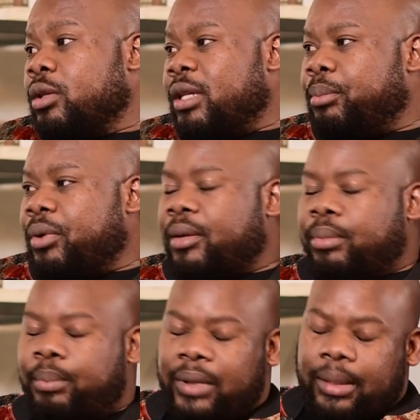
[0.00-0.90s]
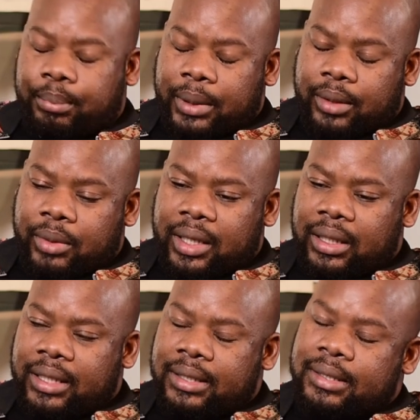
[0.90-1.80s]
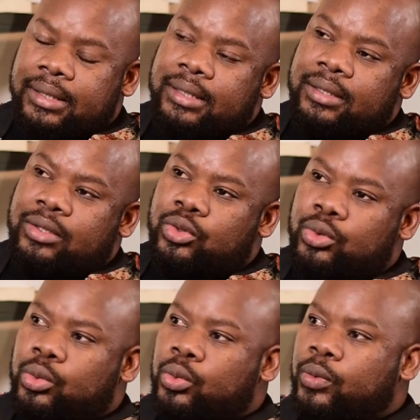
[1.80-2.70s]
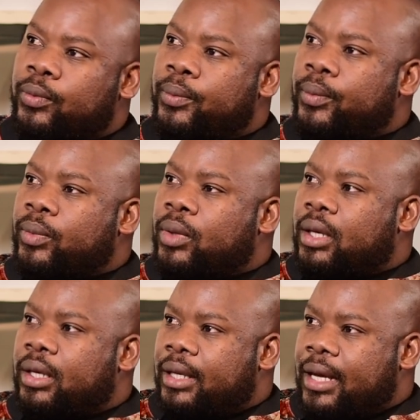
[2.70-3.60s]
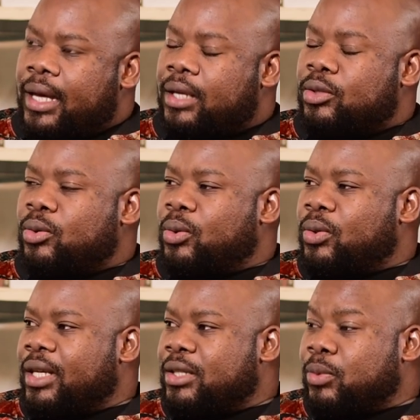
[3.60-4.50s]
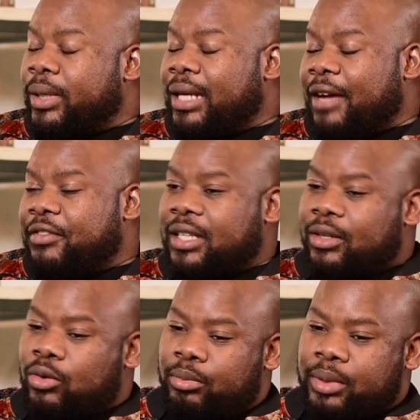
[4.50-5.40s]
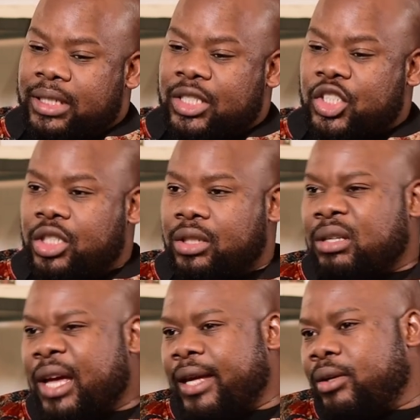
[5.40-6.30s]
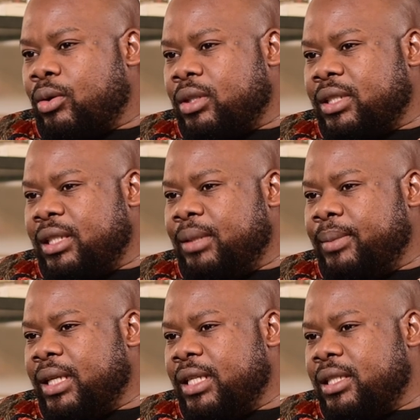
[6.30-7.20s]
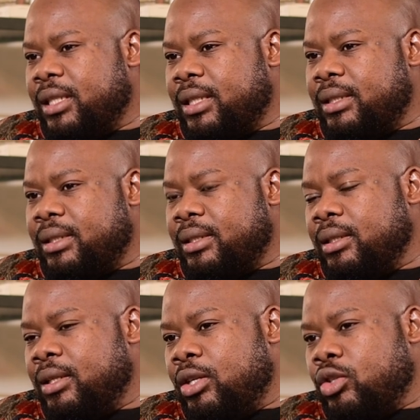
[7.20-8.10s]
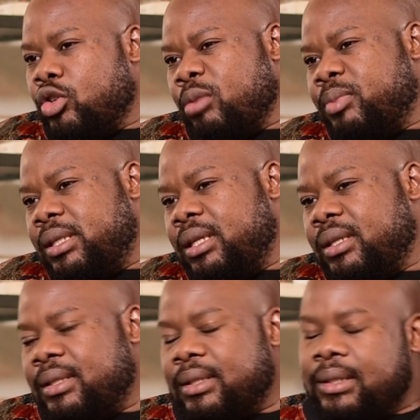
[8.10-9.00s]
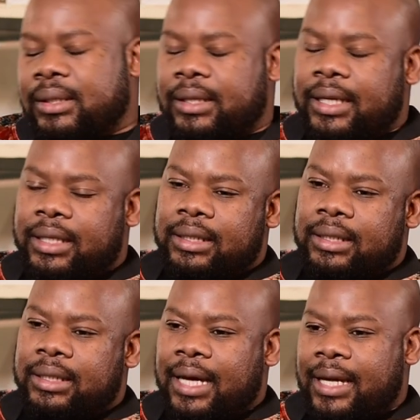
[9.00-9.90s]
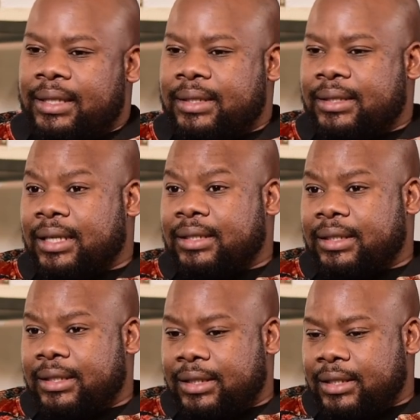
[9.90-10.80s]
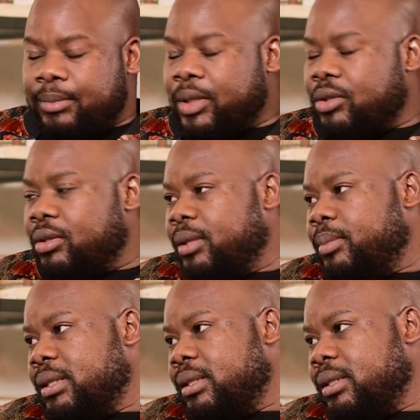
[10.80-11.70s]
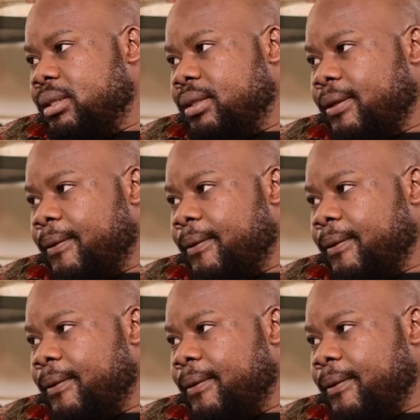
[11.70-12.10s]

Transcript: Okay. The big, the big Legacy season two. Yeah, so that's when after the competition I got eliminated top six, then I started this particular business.